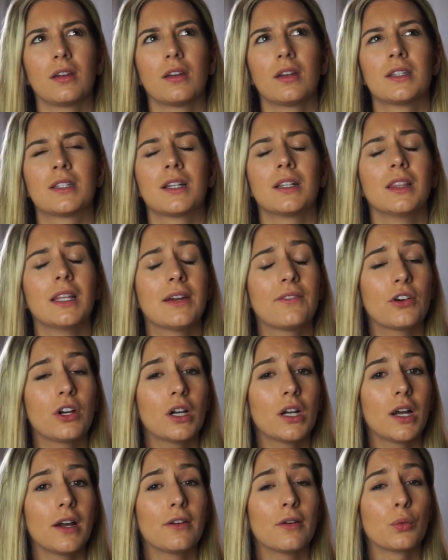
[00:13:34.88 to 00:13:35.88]

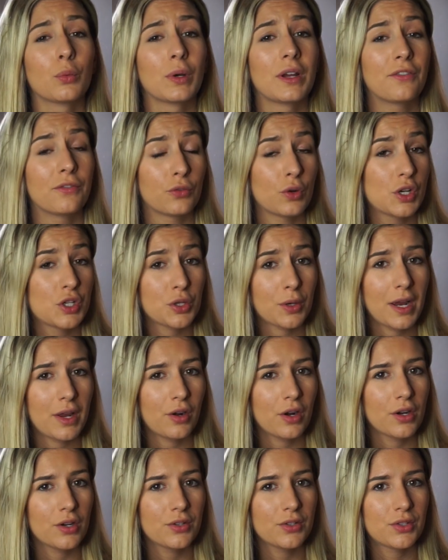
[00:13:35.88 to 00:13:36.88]
deliver
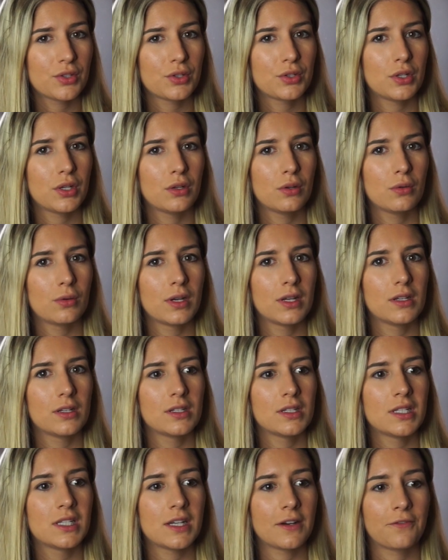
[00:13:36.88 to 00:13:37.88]
refrigerators to
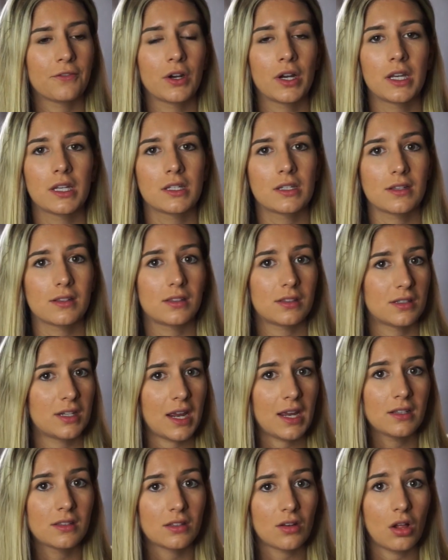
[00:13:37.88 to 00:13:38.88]
different
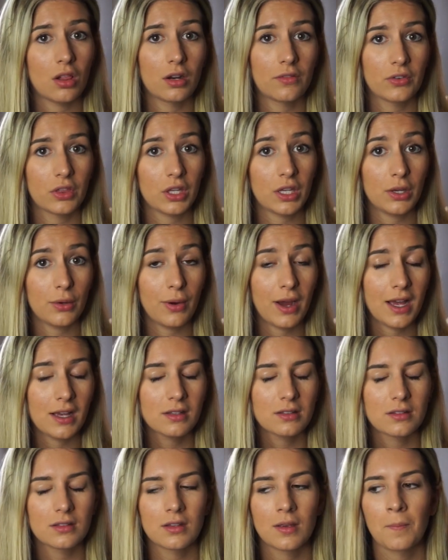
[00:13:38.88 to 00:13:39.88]
states all over the
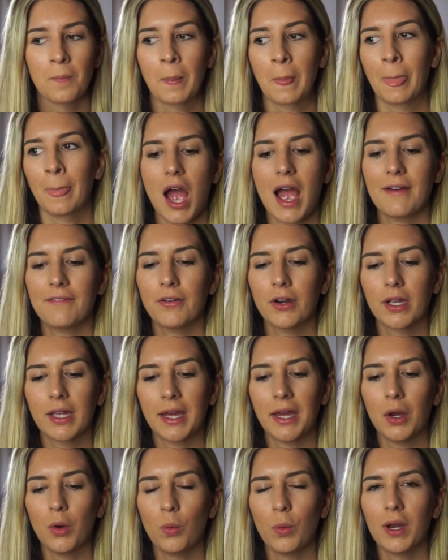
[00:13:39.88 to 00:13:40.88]
US. I
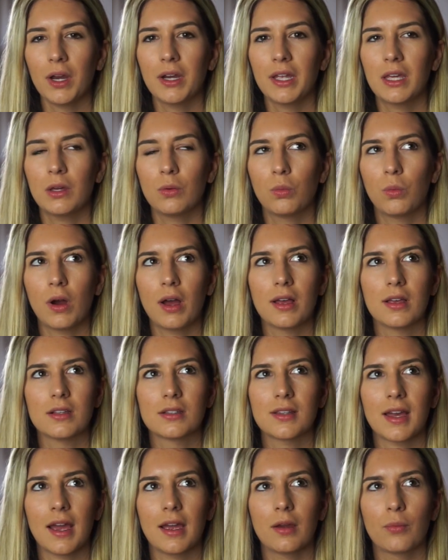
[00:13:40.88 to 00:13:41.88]
forget where he
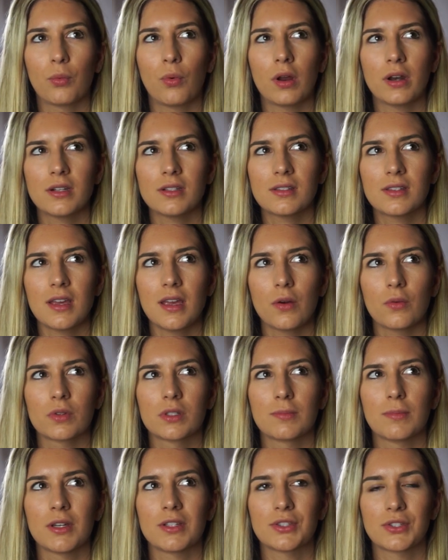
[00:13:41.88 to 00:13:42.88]
was. I want to say it
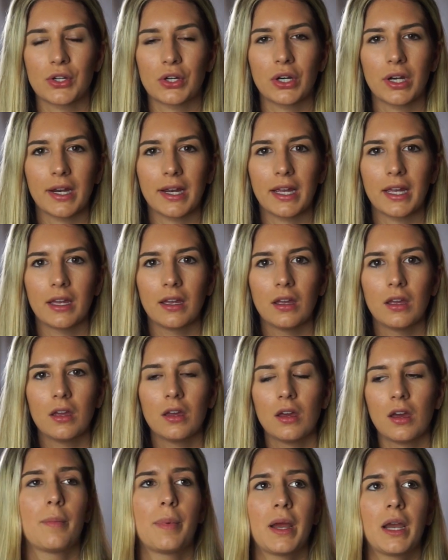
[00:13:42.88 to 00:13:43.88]
was Missouri.
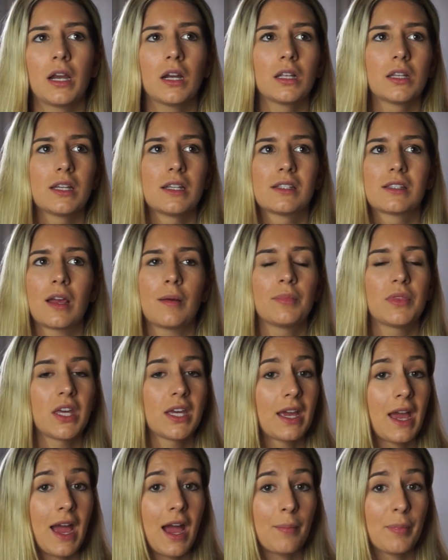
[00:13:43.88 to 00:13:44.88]
Apparently
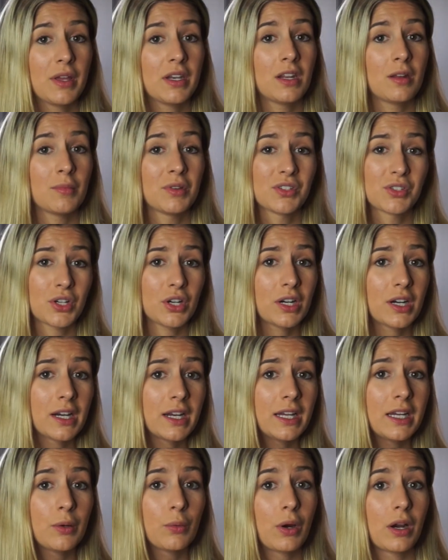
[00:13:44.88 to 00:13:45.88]
something happened in
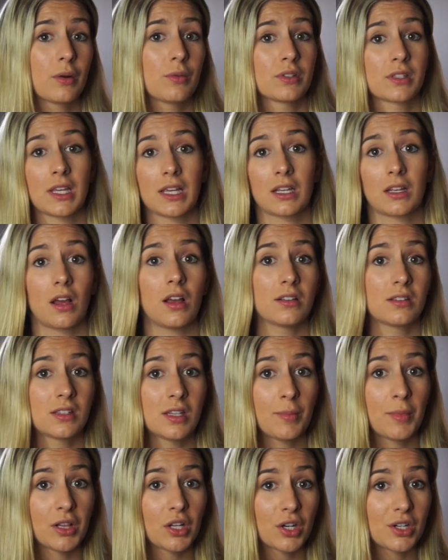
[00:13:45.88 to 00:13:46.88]
Missouri where it was like a
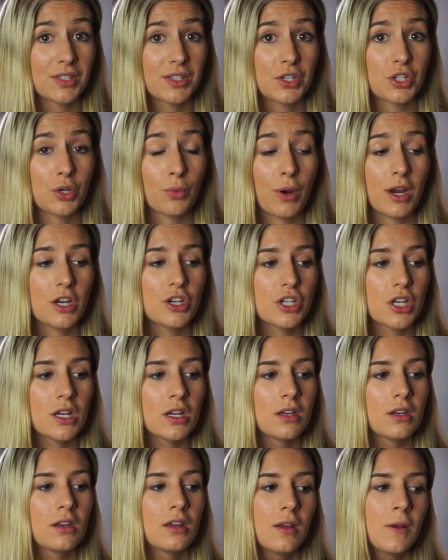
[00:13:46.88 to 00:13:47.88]
similar
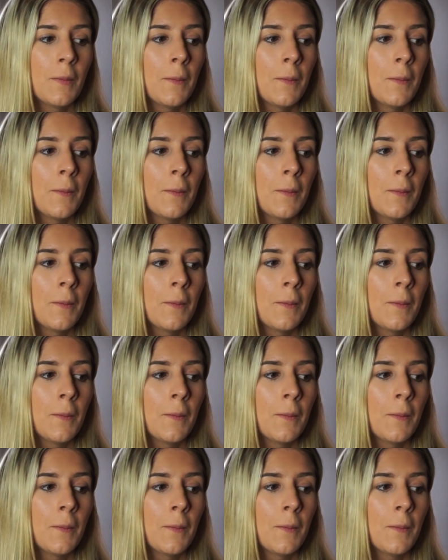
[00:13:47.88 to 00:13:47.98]
situation.